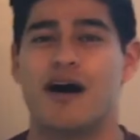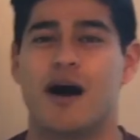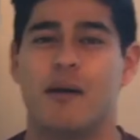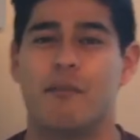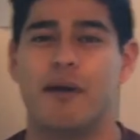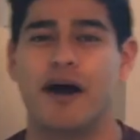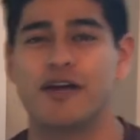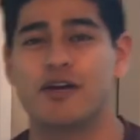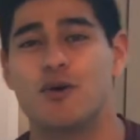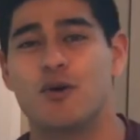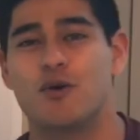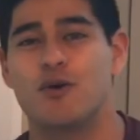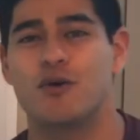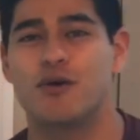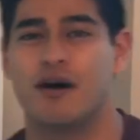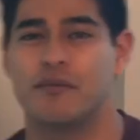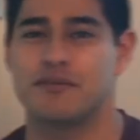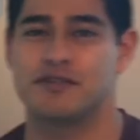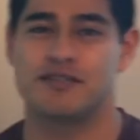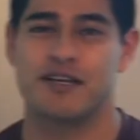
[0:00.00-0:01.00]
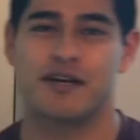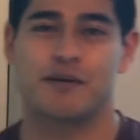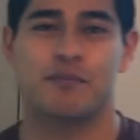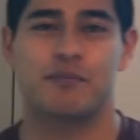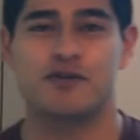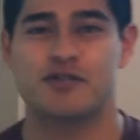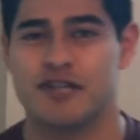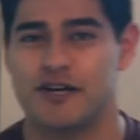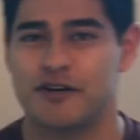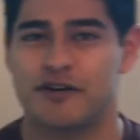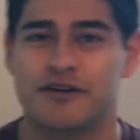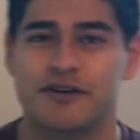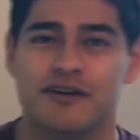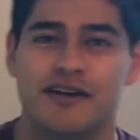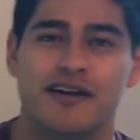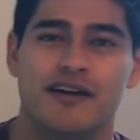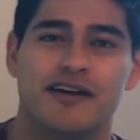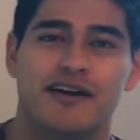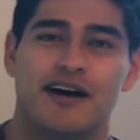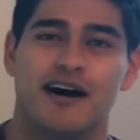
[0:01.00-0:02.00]
I'm Michael. I'm the second presenter.
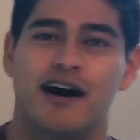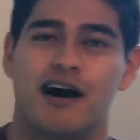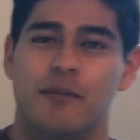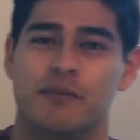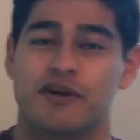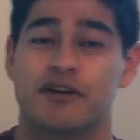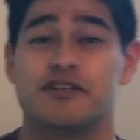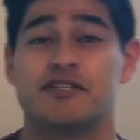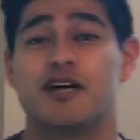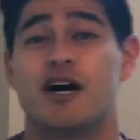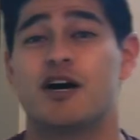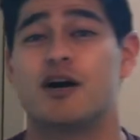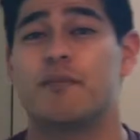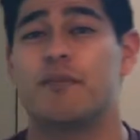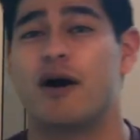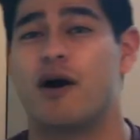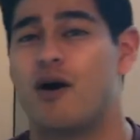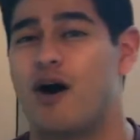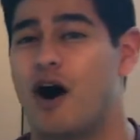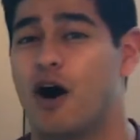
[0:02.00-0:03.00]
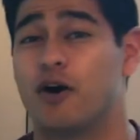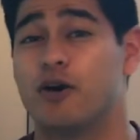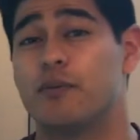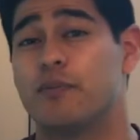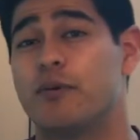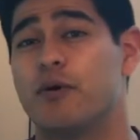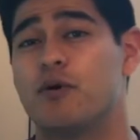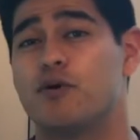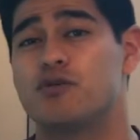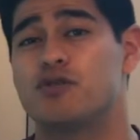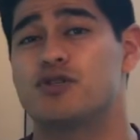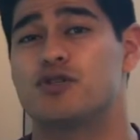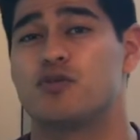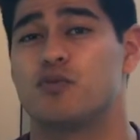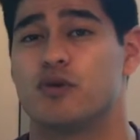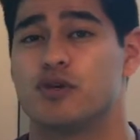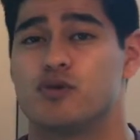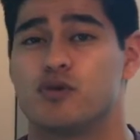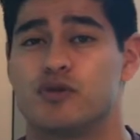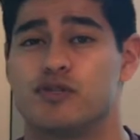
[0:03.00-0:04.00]
I'm going to talk about our approach,
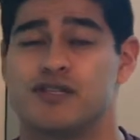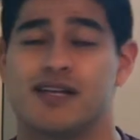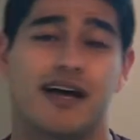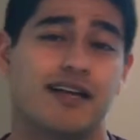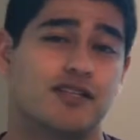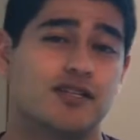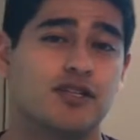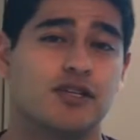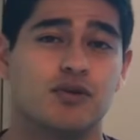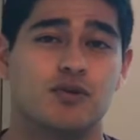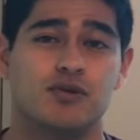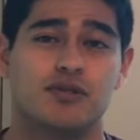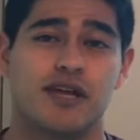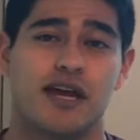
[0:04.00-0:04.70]
which was not to use